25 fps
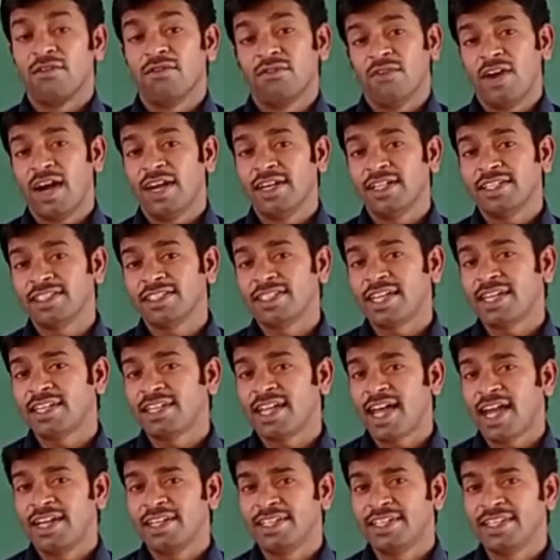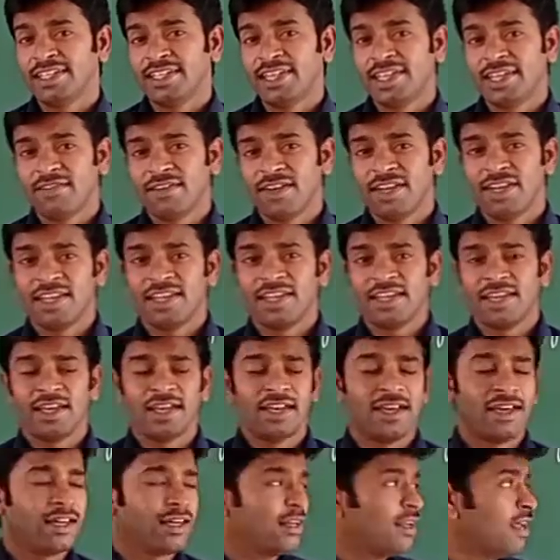What is the title given
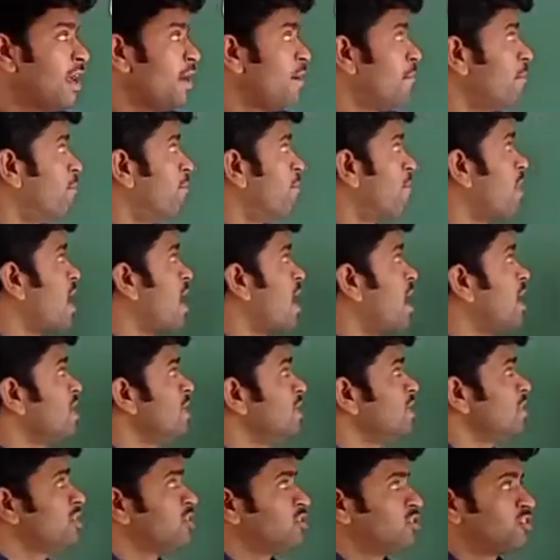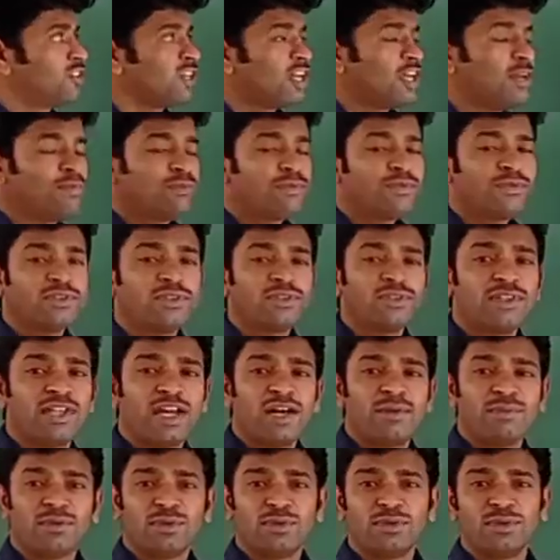here? My Trip to
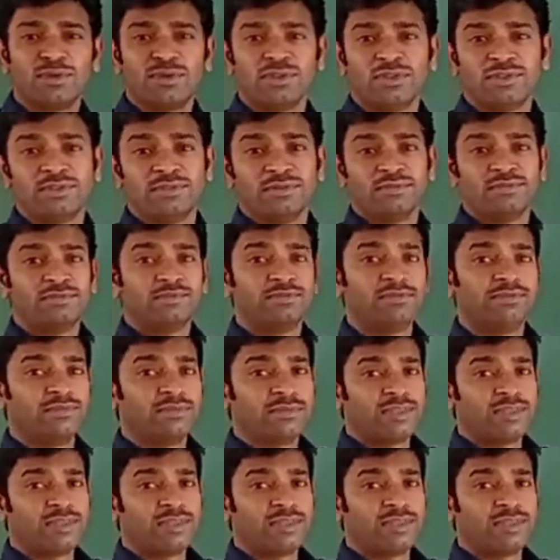the Moon.